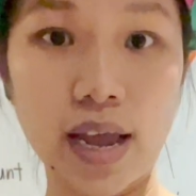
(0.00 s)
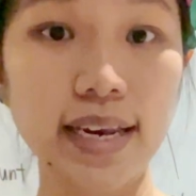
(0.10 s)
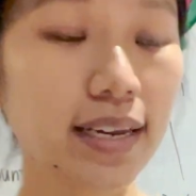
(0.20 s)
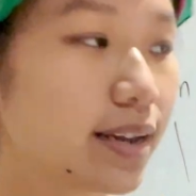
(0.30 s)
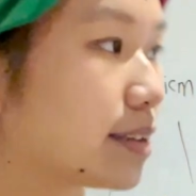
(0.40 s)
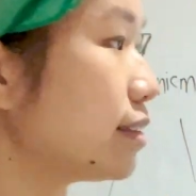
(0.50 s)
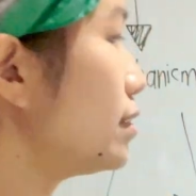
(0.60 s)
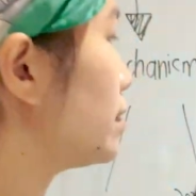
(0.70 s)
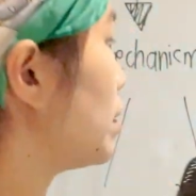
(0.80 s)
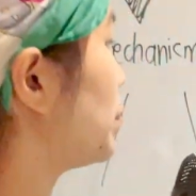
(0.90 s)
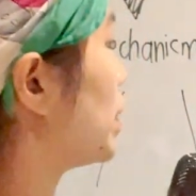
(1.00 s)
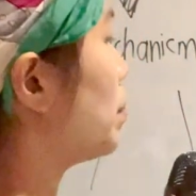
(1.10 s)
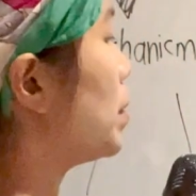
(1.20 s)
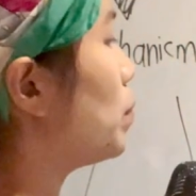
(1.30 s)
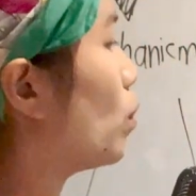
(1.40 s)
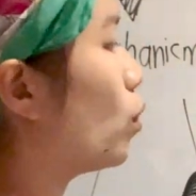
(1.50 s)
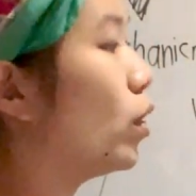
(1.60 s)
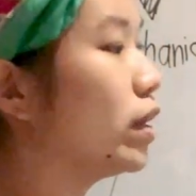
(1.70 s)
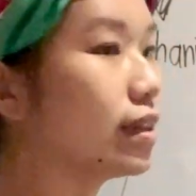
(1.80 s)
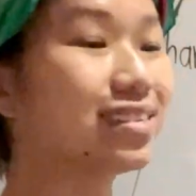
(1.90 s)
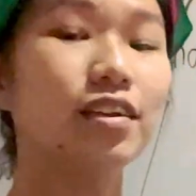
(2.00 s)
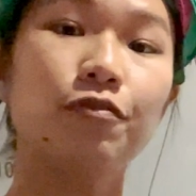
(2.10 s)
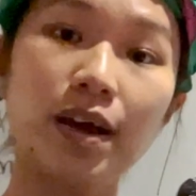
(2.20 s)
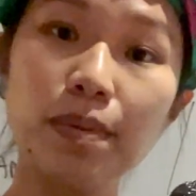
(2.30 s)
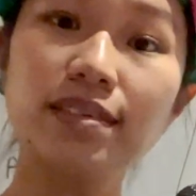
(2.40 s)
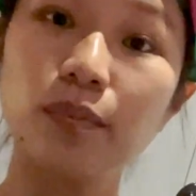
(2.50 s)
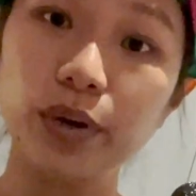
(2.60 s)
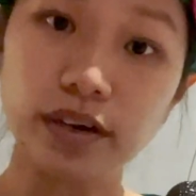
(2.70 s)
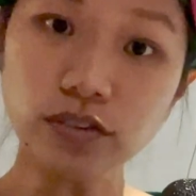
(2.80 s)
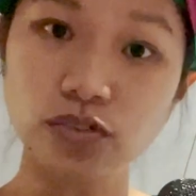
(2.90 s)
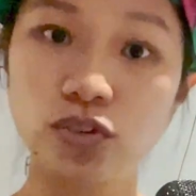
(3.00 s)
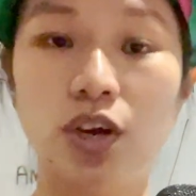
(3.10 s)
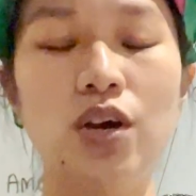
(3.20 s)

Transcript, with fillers: An index is something a bit more that's defined by someone else.